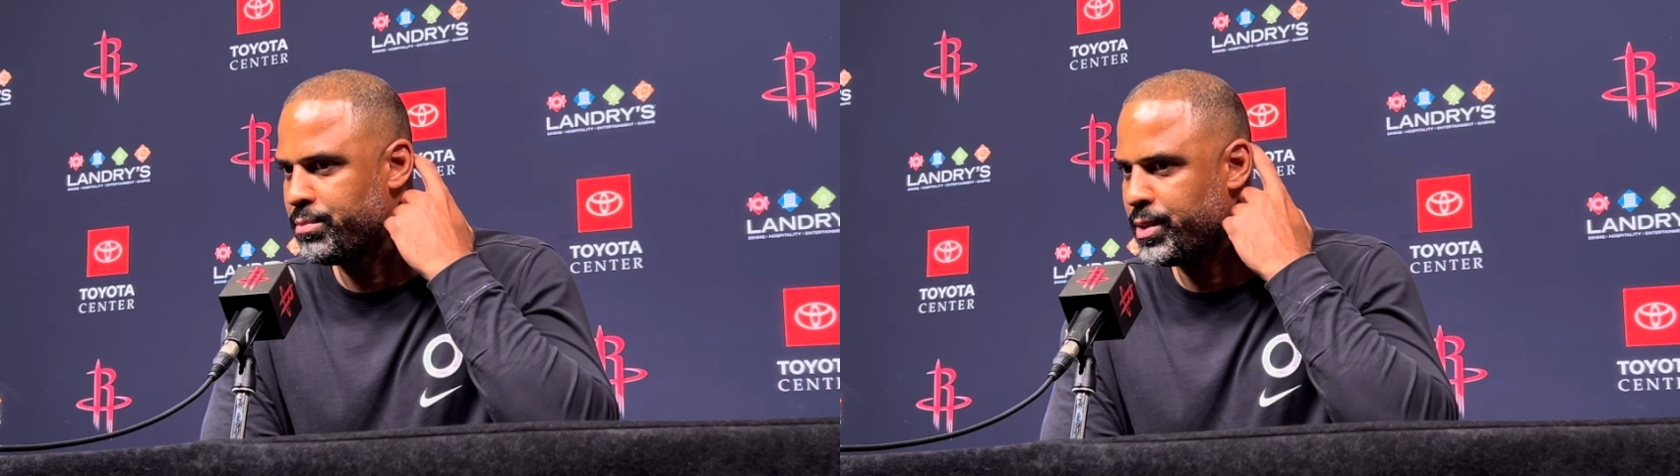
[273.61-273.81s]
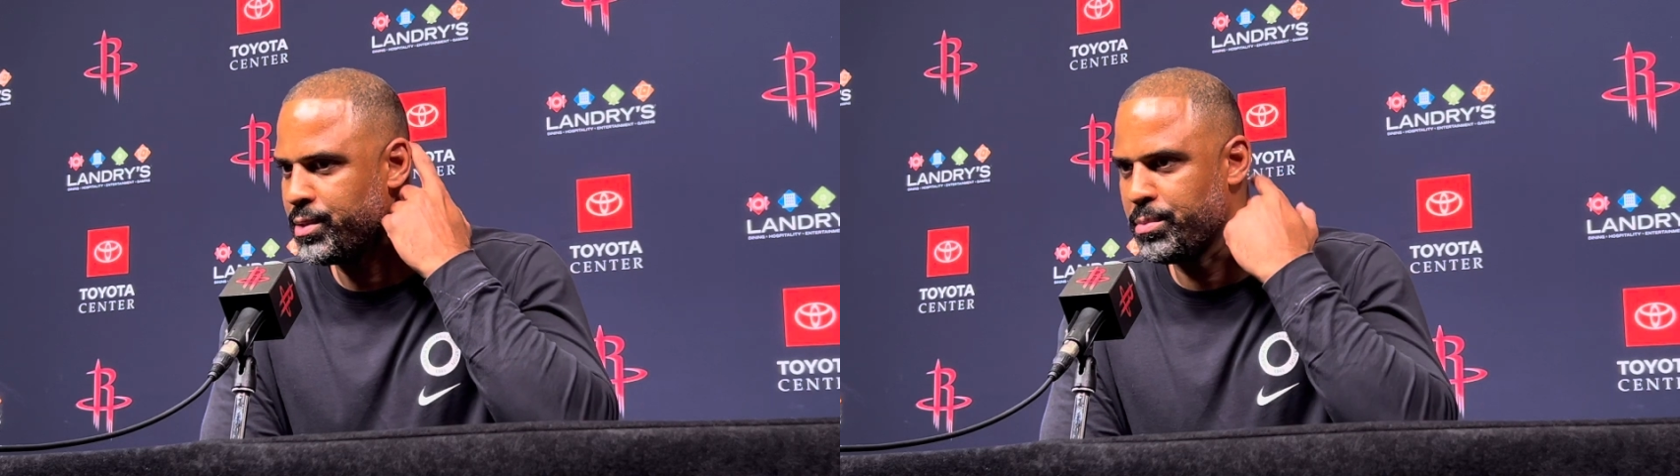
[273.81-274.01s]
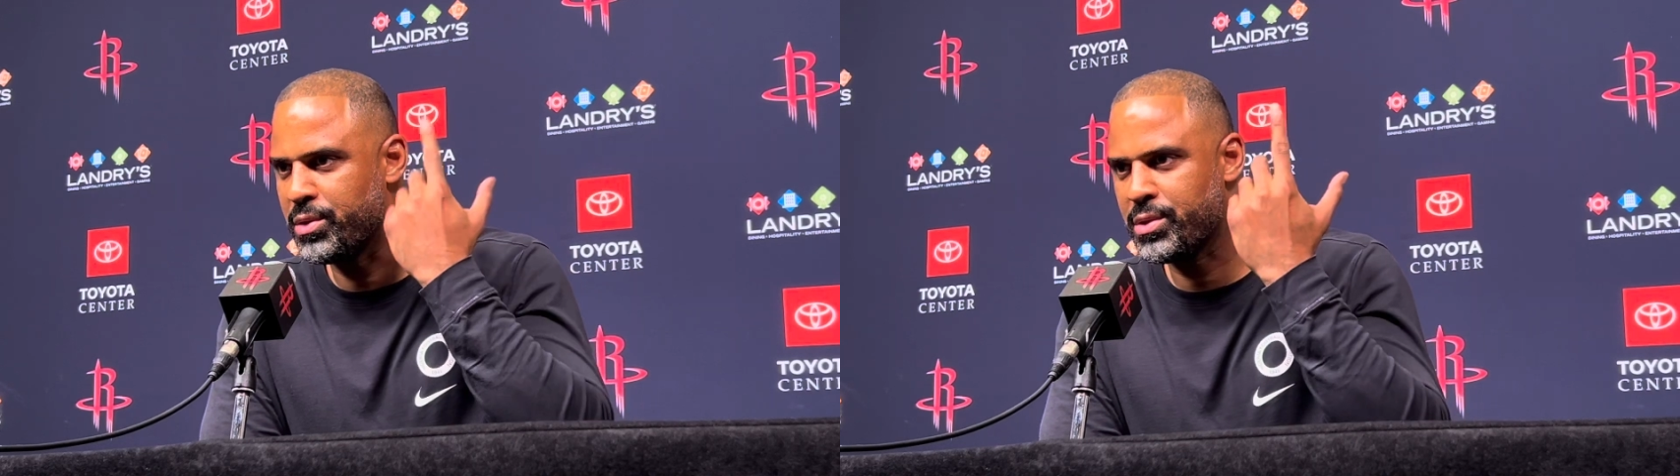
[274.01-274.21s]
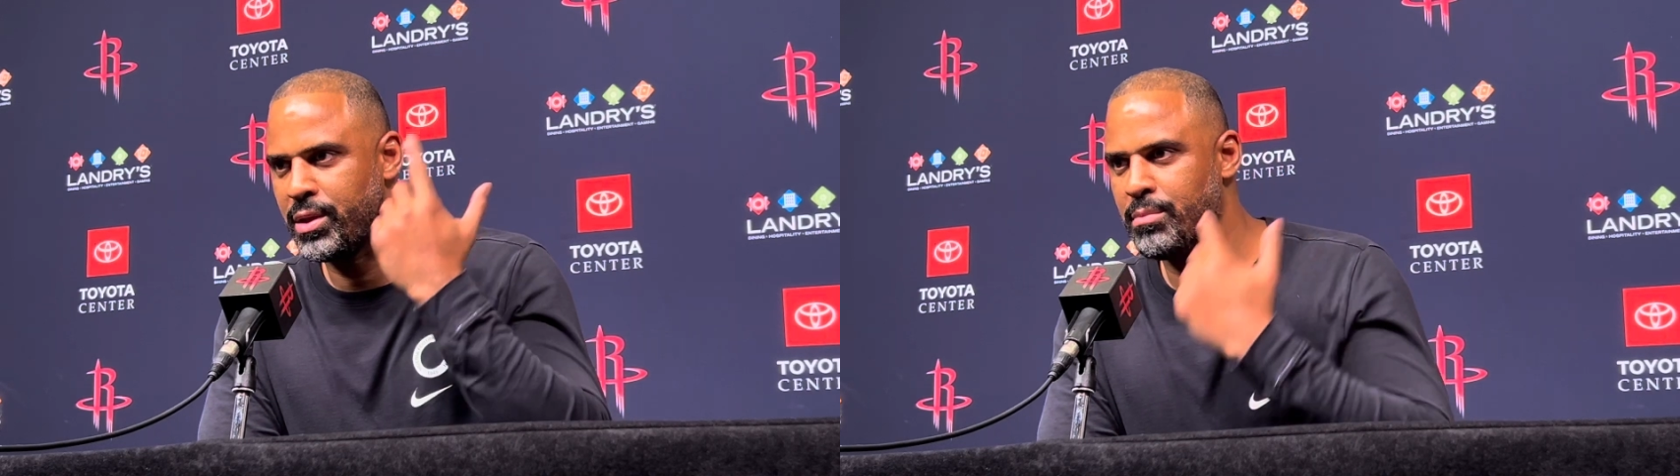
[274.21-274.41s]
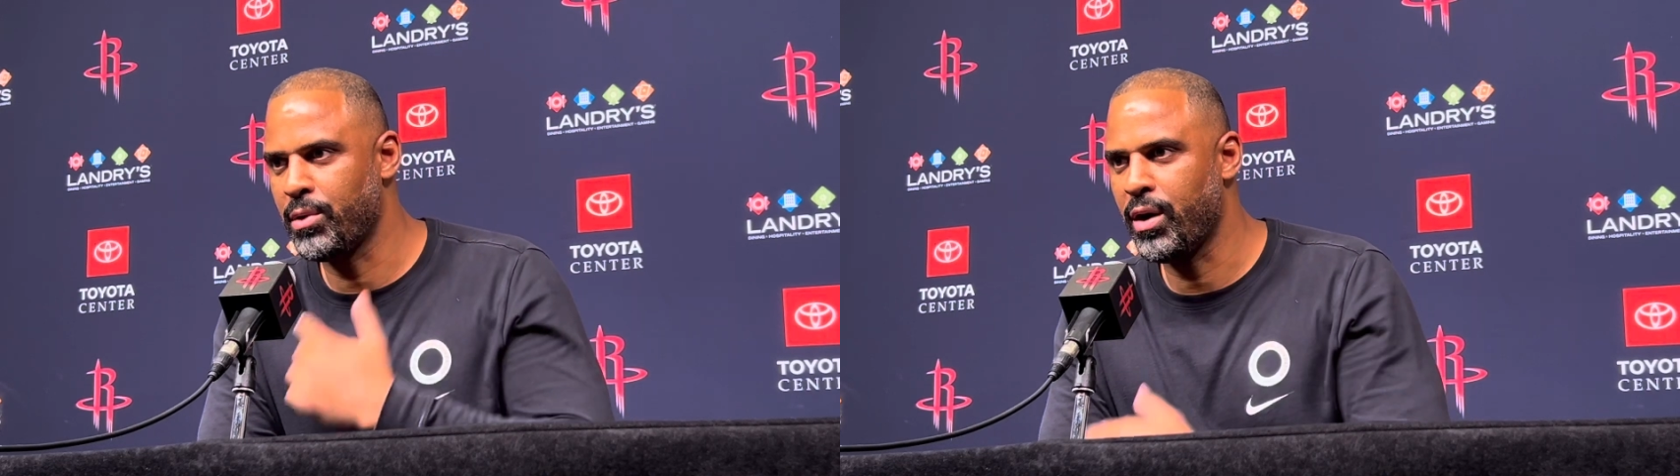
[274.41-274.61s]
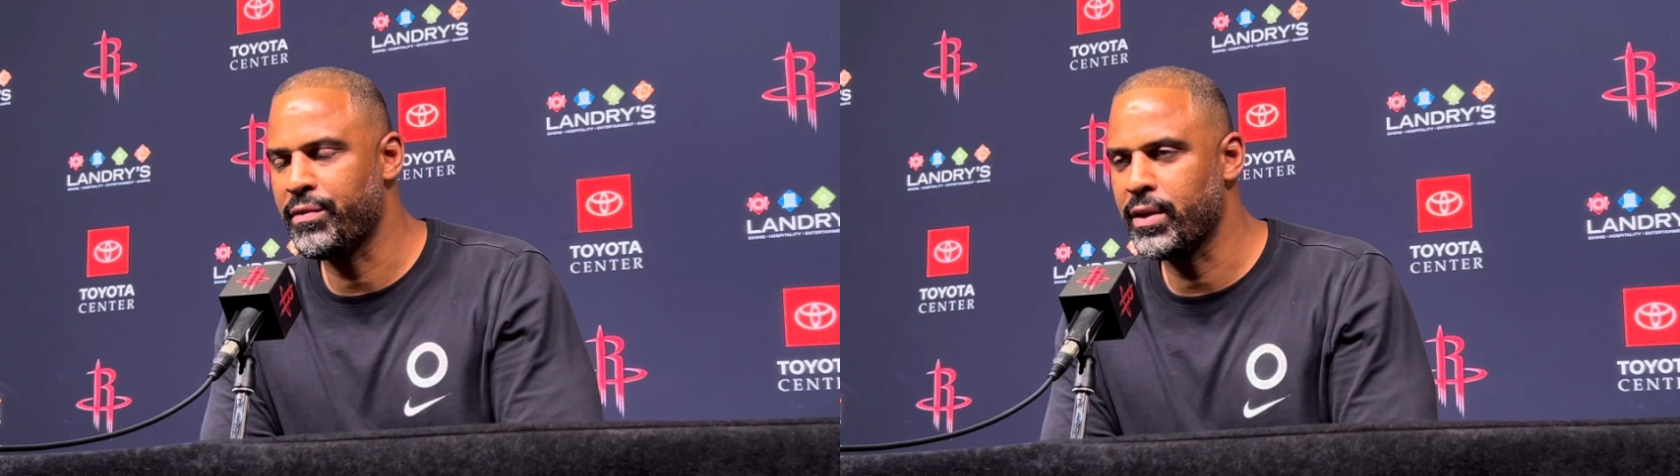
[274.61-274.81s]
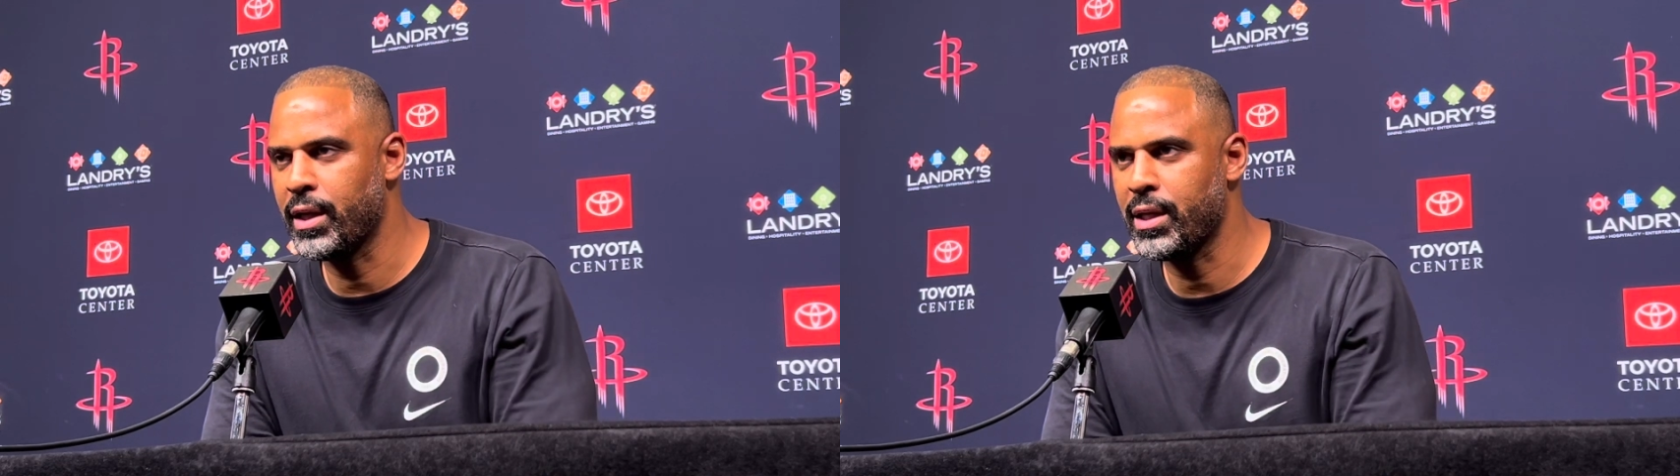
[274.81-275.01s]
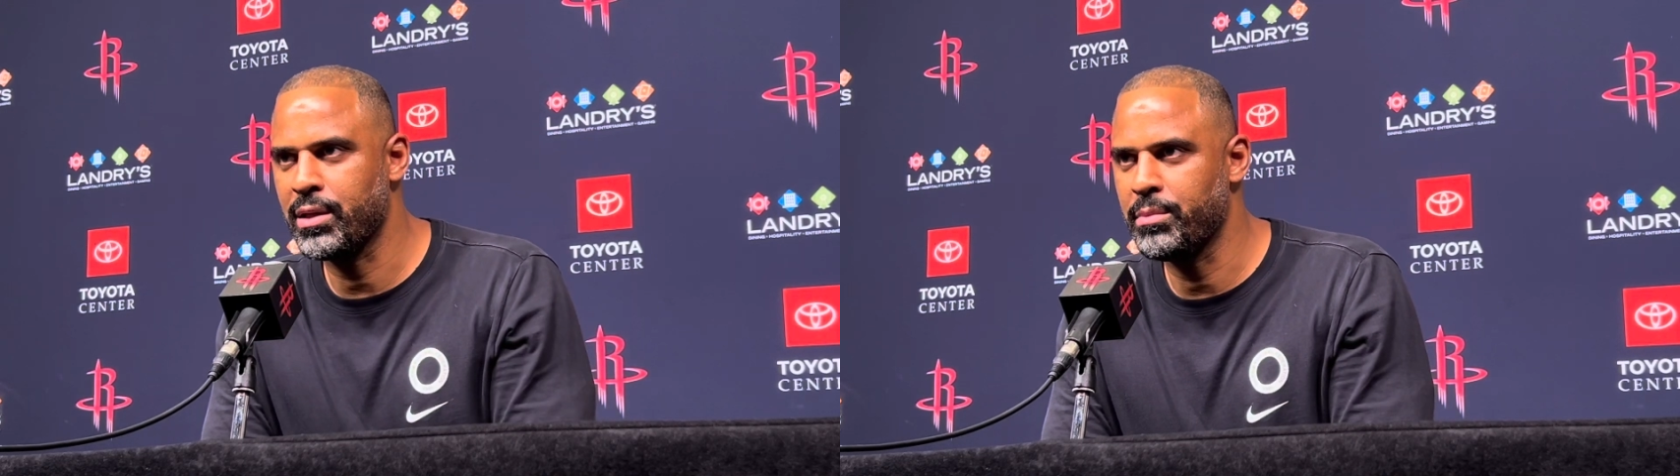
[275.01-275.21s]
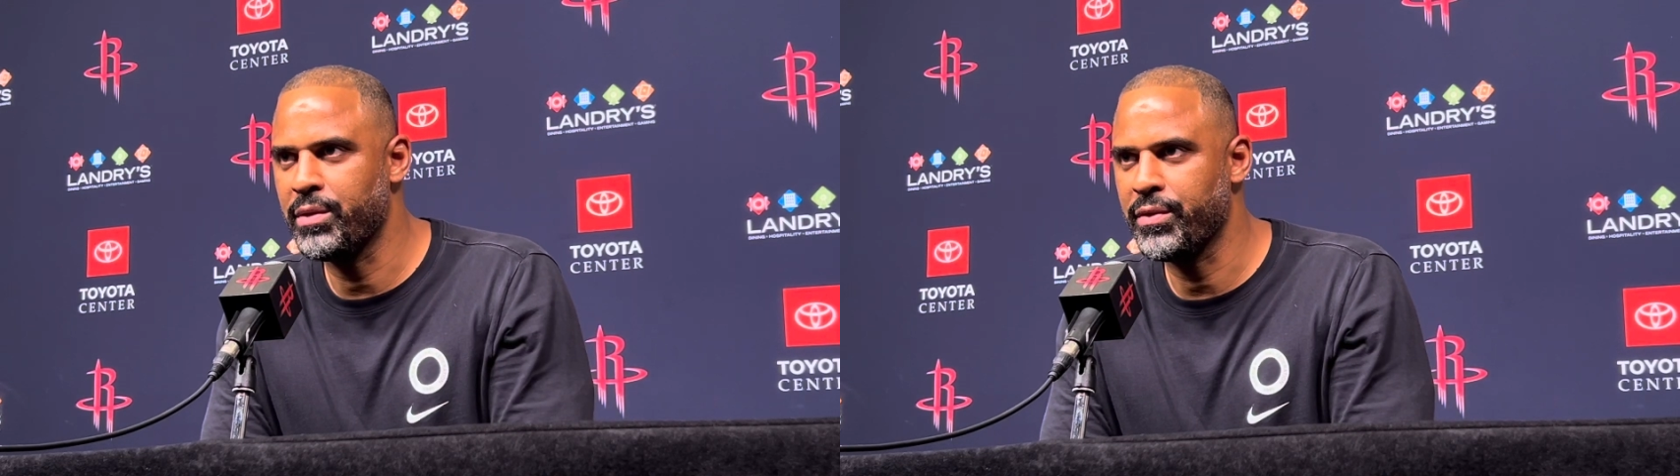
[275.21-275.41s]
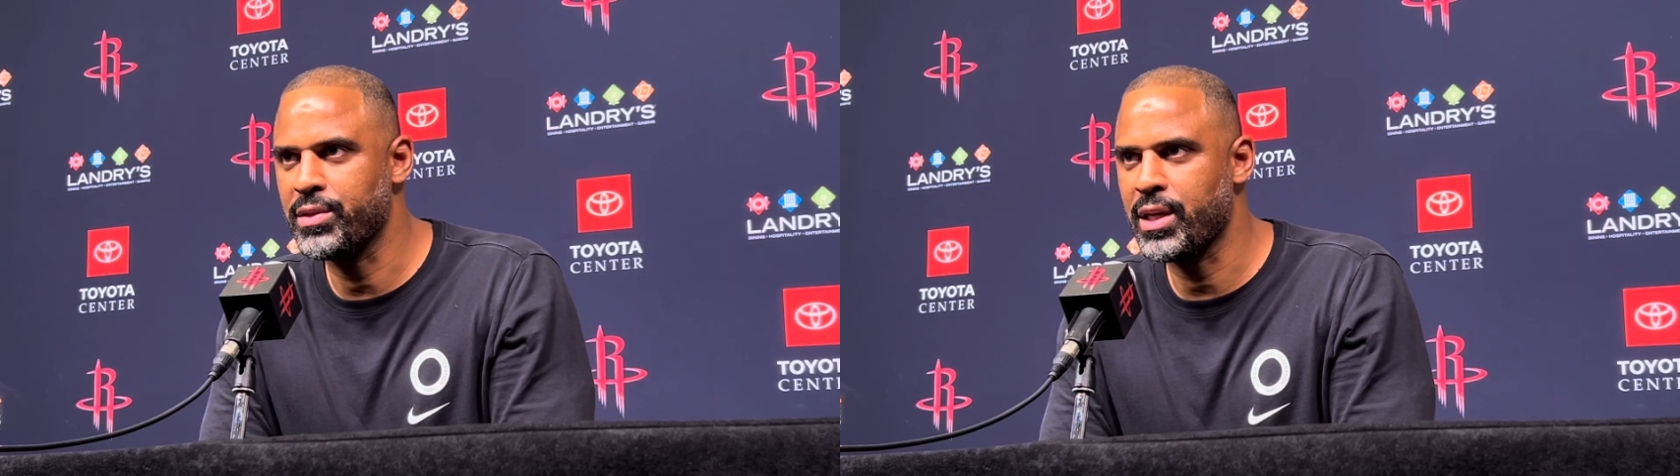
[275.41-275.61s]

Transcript: he's most more often than not going to be the first